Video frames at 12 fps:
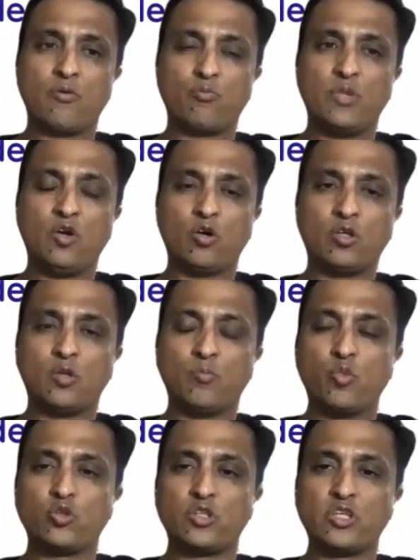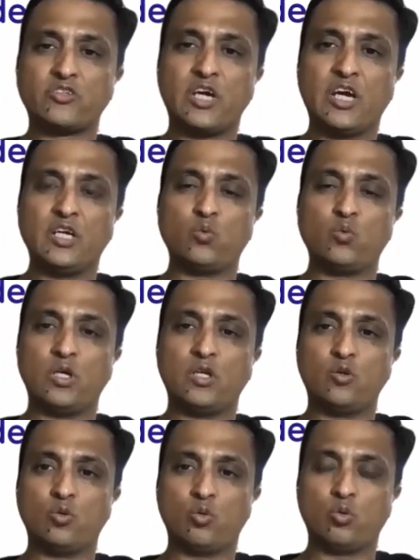being on both the sides where
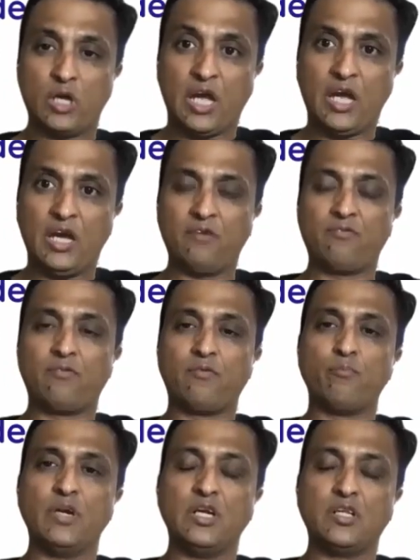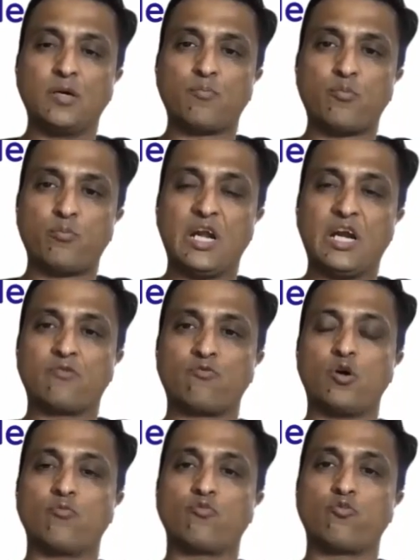you have built the
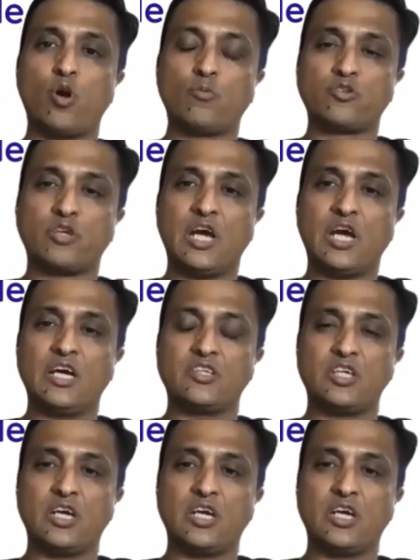platform from scratch,